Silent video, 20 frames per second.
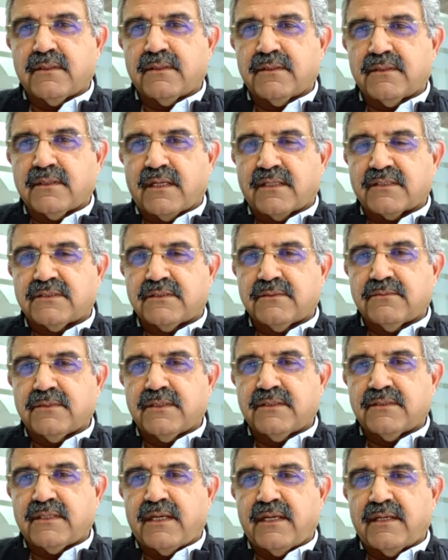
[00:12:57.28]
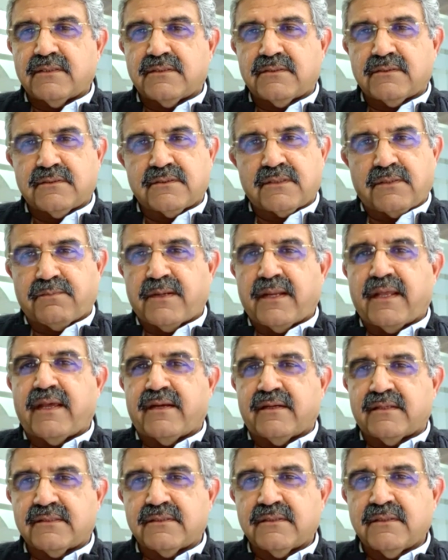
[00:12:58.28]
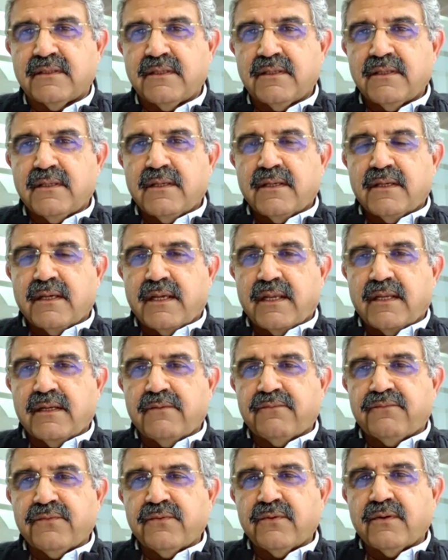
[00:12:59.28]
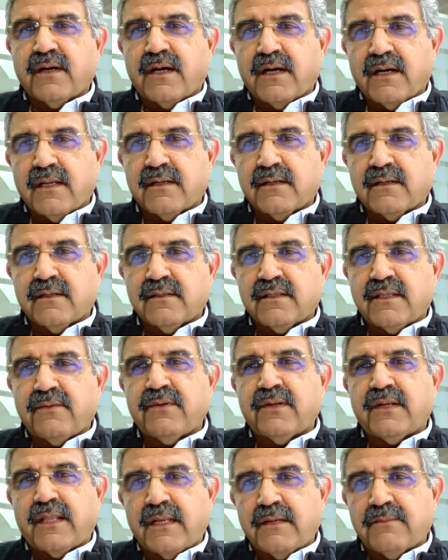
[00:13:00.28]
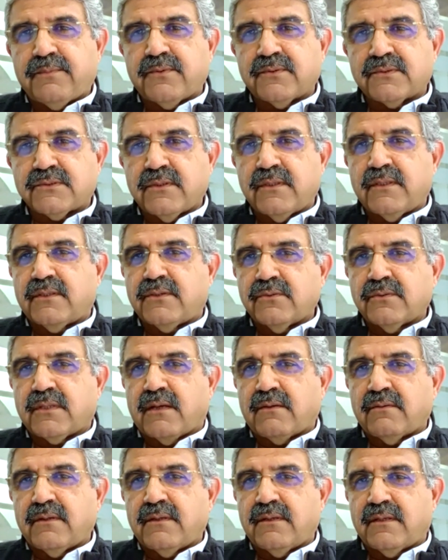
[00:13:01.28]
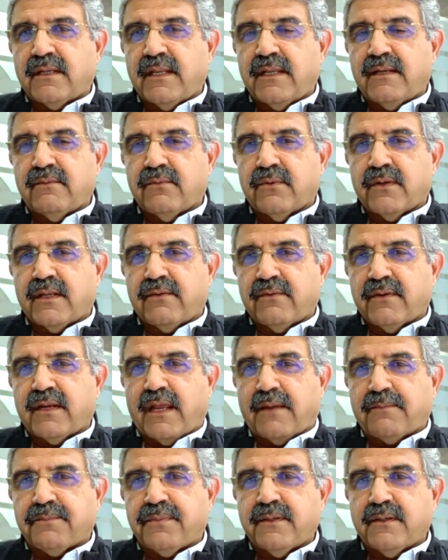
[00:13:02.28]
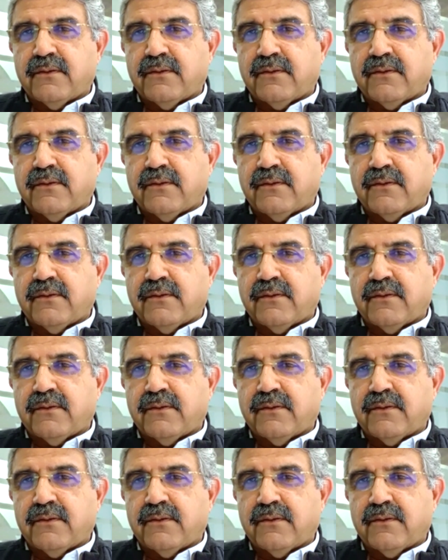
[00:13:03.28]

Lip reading: customers and suppliers. And if you are, they will help you. So in 2010, whatever happened